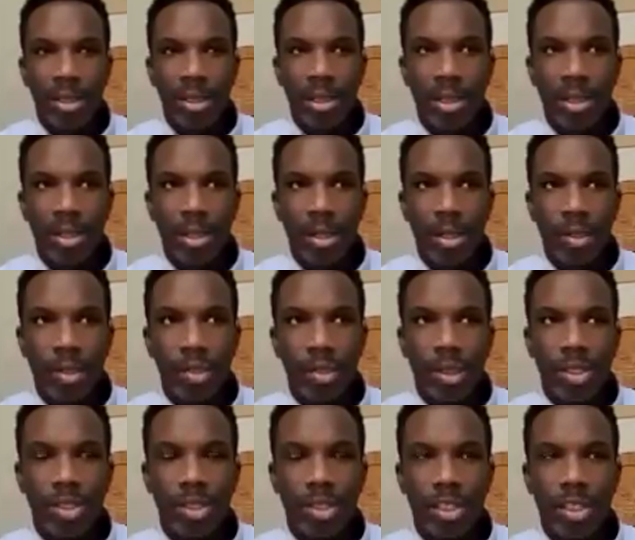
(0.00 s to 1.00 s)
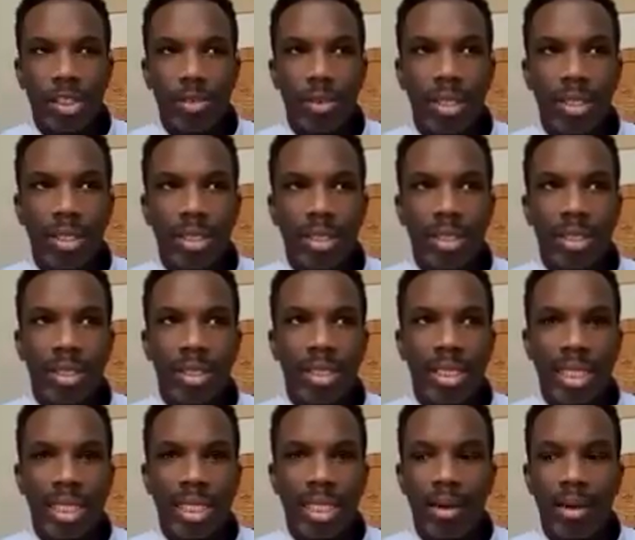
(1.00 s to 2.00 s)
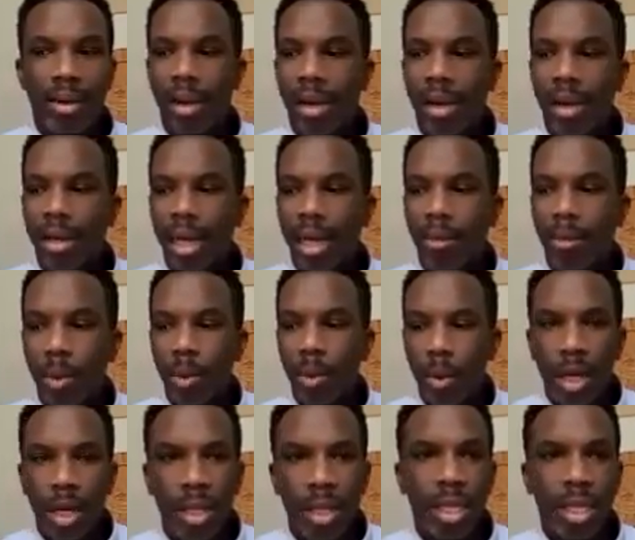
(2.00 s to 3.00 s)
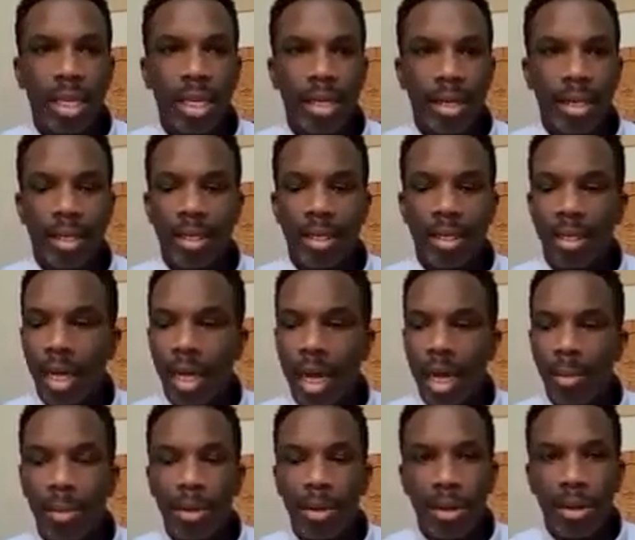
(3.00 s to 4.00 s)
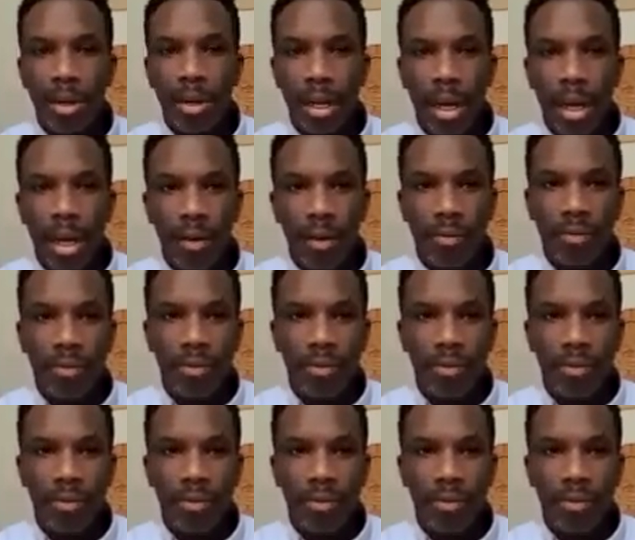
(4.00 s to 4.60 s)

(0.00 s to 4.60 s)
those judgments sound like, I'm not worthy, I'm not good enough,